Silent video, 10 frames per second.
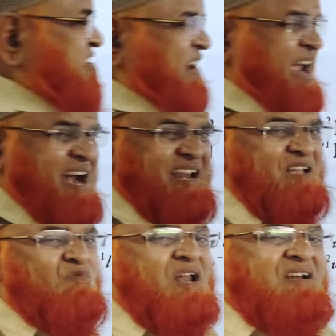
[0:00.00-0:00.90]
am
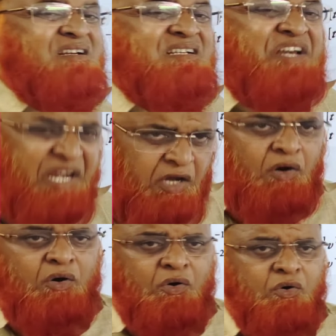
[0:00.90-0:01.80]
creating one
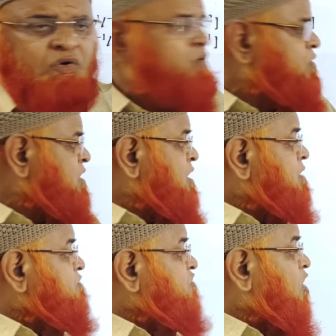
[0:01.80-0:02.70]
new
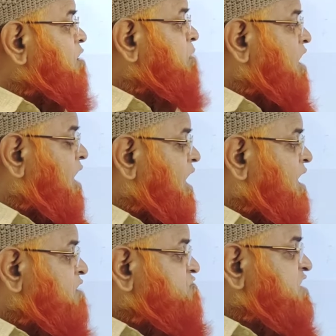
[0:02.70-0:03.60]

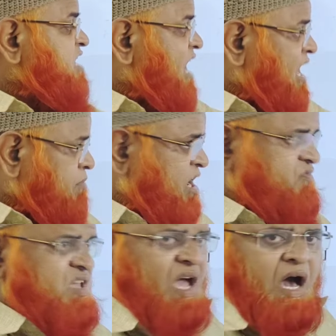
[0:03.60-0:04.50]
formula, vr by
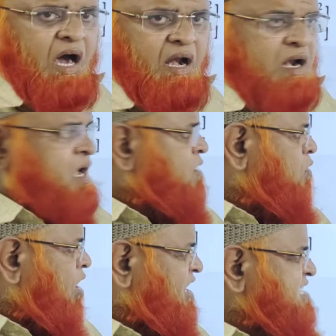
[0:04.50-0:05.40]
vr.
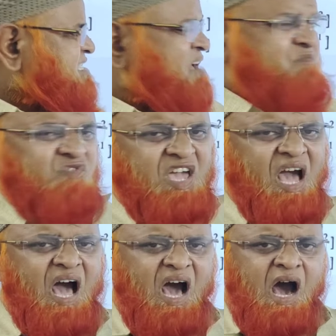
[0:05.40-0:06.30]
What is
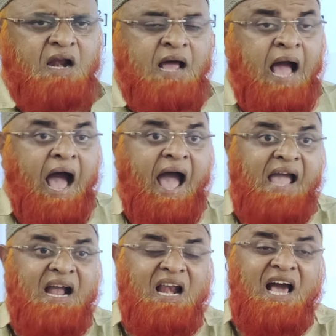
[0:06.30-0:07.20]
mvr?
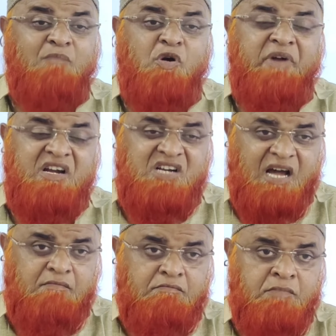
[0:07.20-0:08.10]
Angular
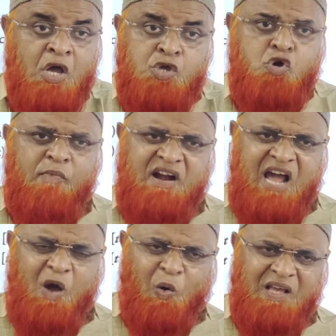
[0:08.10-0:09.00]
momentum. You might
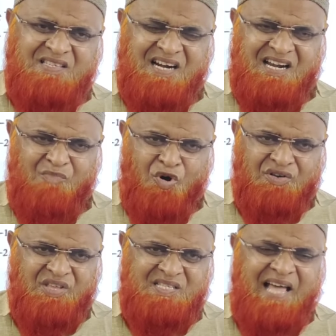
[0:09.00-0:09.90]
have listened
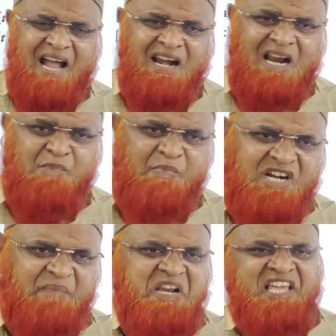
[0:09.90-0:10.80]
about this angular
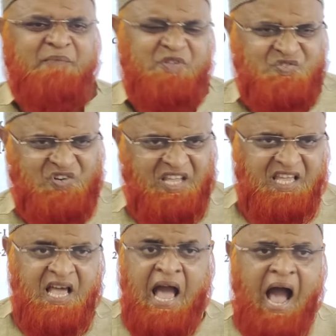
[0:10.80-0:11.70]
momentum in
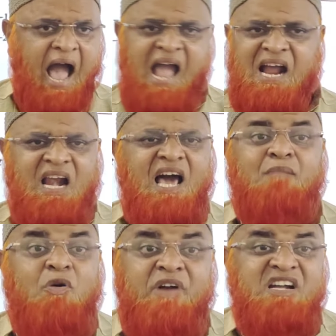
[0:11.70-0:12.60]
chemistry.
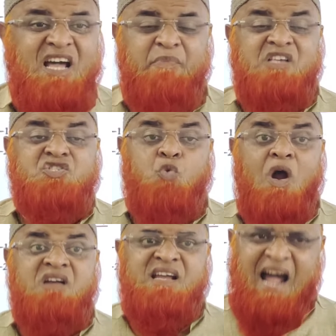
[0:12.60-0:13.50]
Angular momentum is
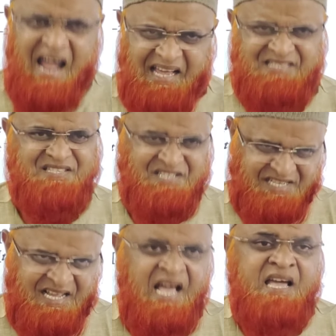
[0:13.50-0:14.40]
quantized.